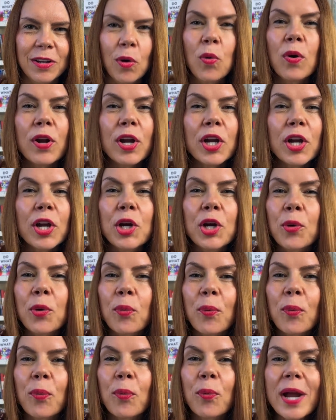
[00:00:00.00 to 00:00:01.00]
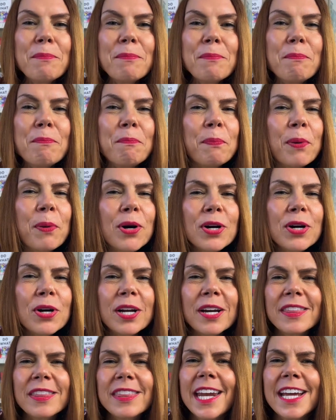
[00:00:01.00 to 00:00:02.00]
or a great book that I
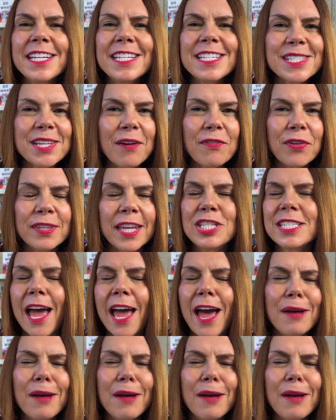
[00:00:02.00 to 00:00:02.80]
discovered that I just